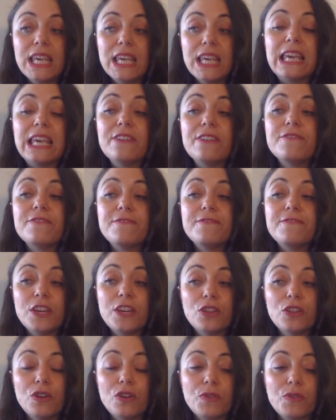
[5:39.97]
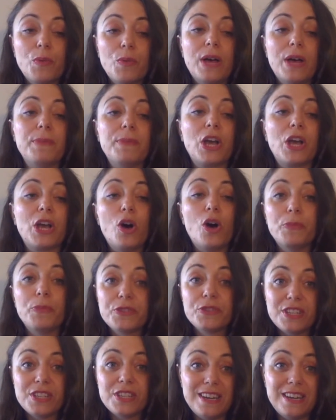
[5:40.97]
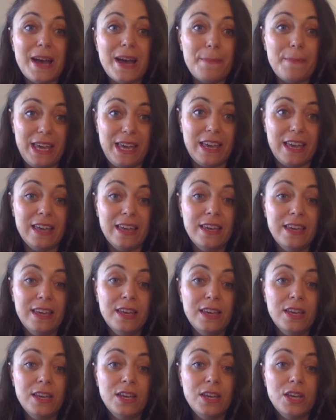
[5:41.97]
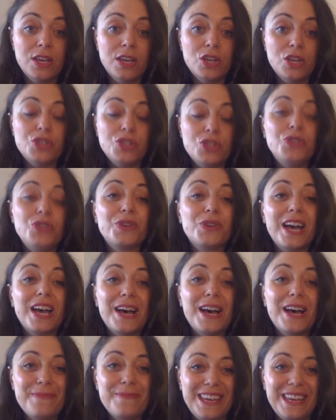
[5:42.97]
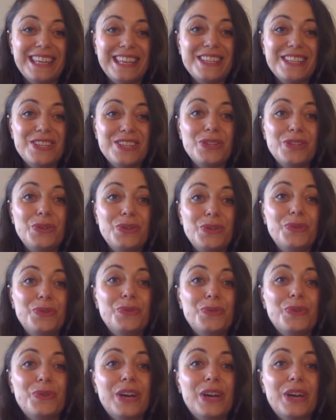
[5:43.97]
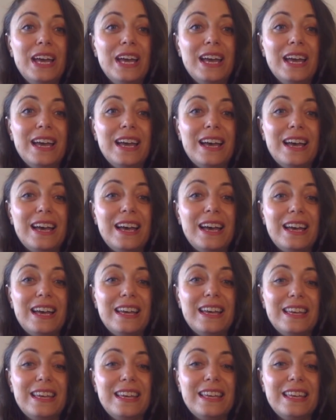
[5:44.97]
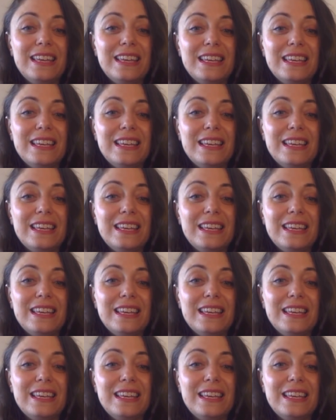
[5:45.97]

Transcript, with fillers: it can feel overwhelming, almost numbing, to come into it